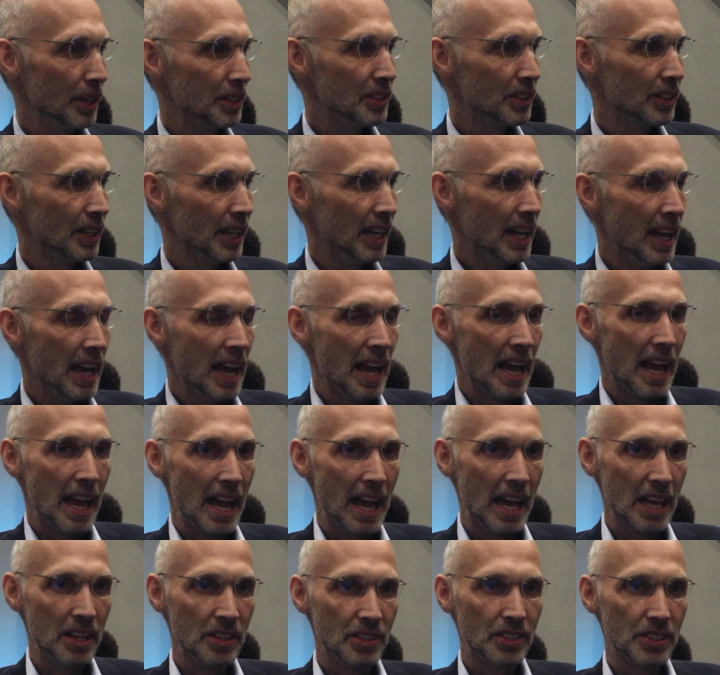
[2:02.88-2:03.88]
it
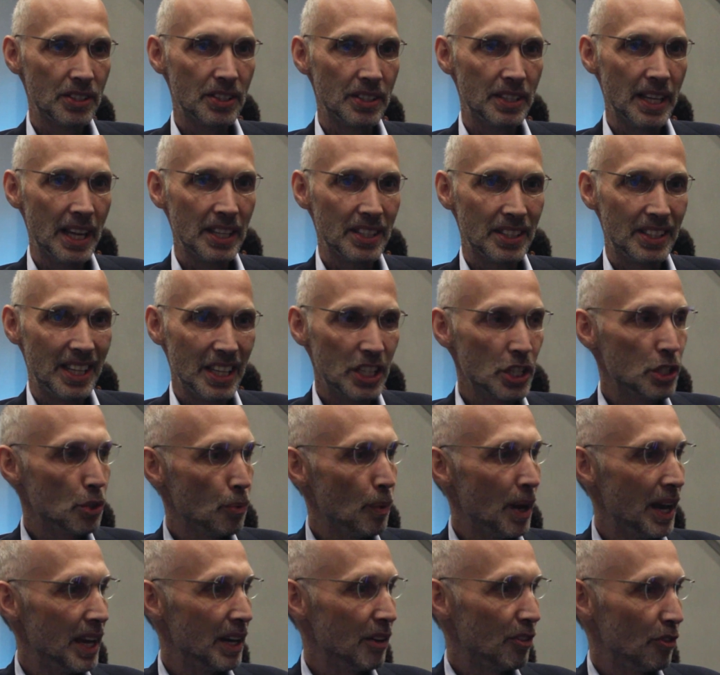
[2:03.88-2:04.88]
and that this is the
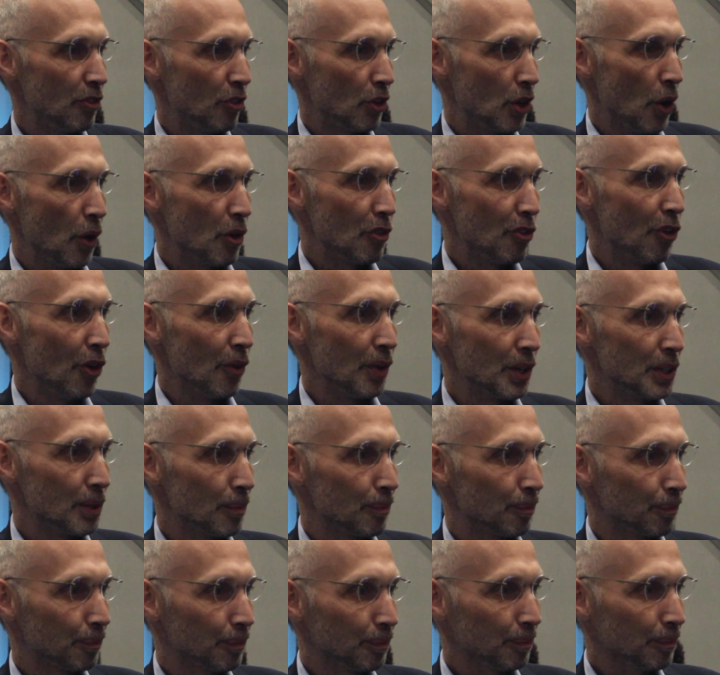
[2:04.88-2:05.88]
way going forward.
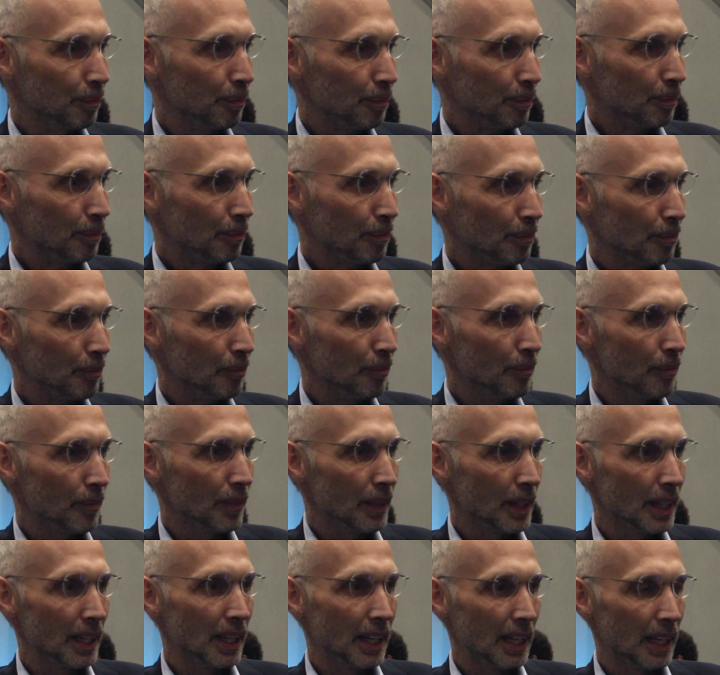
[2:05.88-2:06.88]

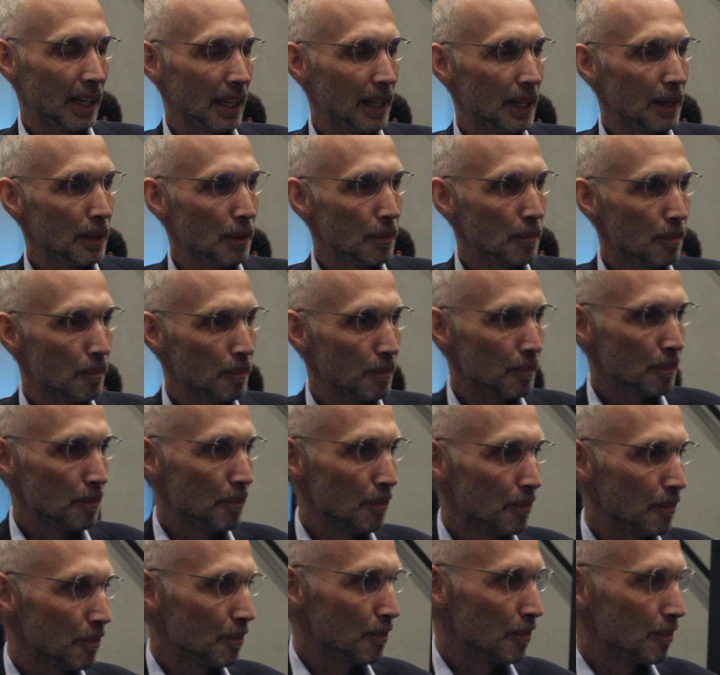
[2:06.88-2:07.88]
And uh,
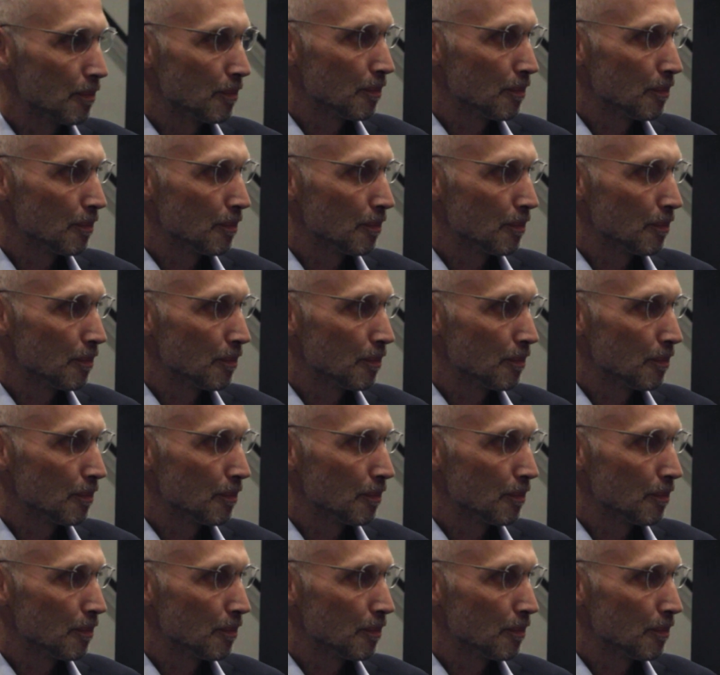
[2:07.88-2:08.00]
just